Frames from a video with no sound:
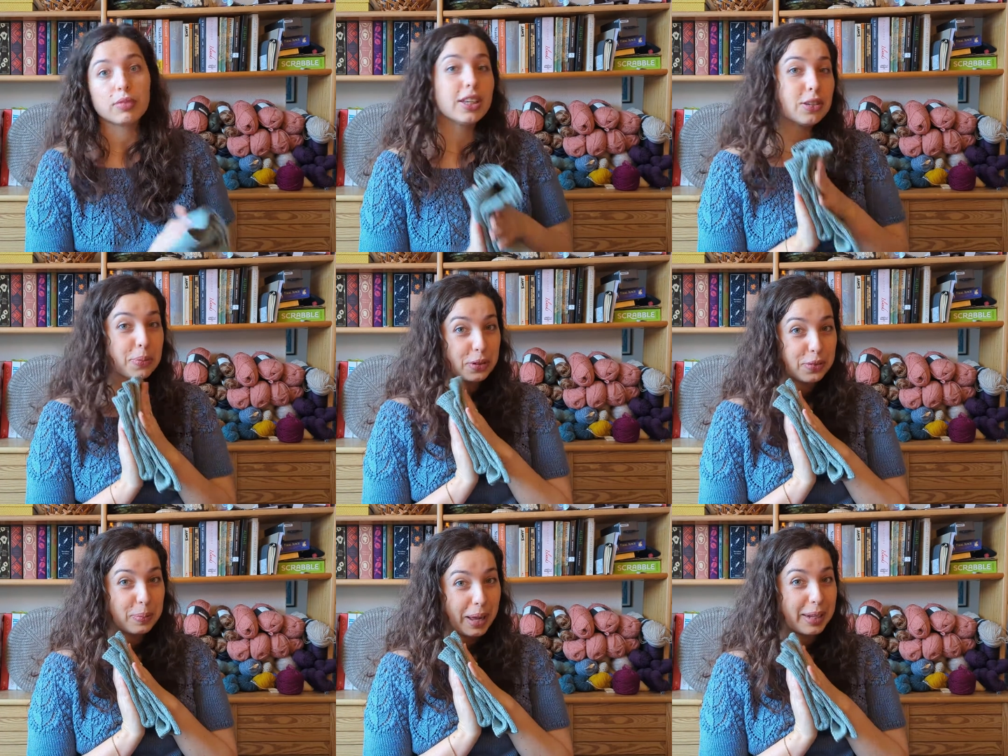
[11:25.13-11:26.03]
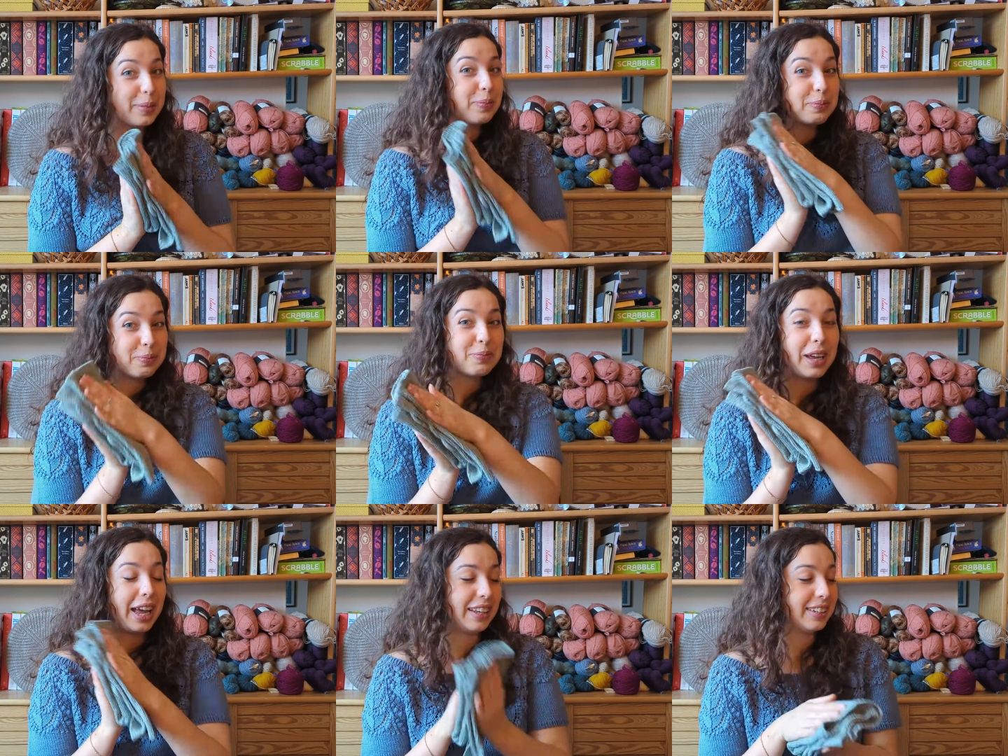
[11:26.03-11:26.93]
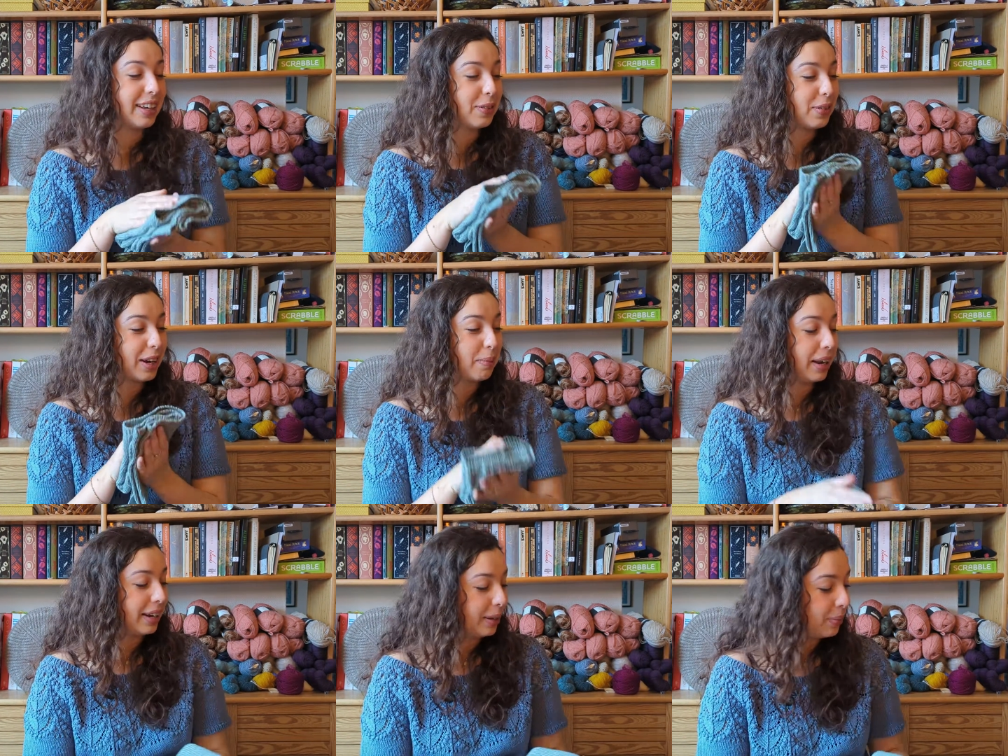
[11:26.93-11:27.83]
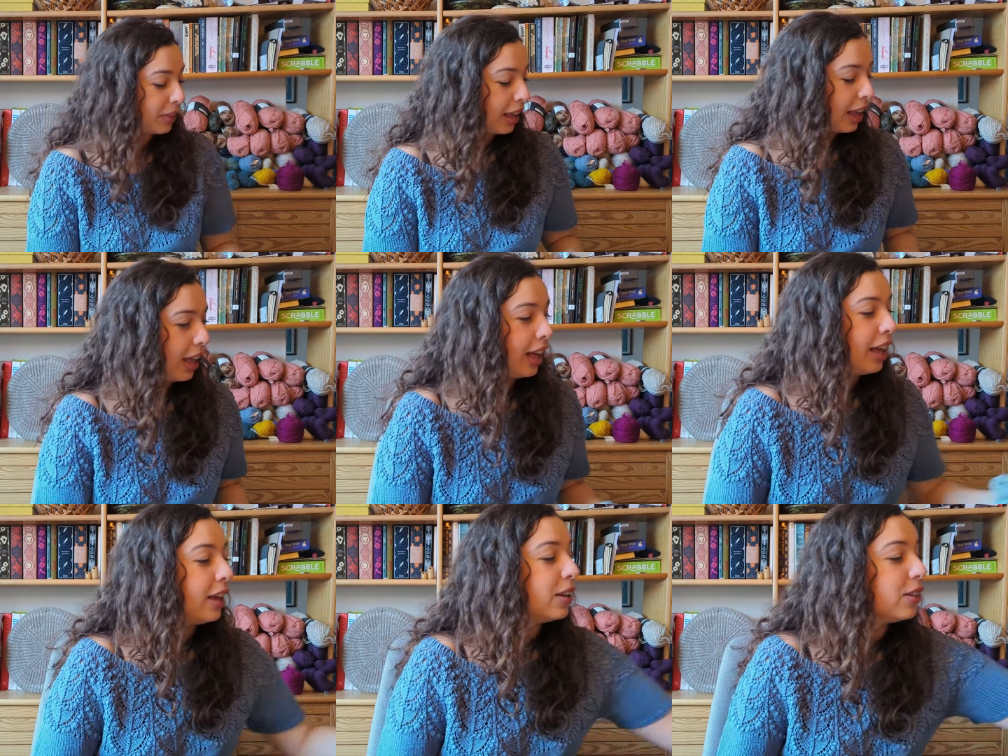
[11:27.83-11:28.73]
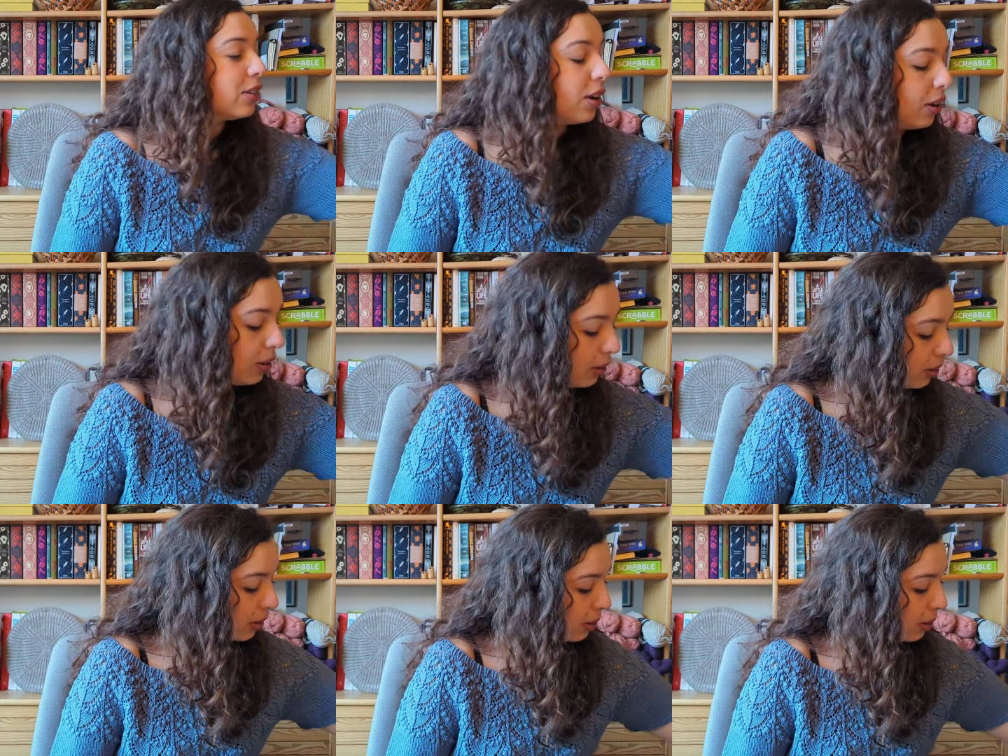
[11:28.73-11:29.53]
is a beautiful pattern and I would recommend it. So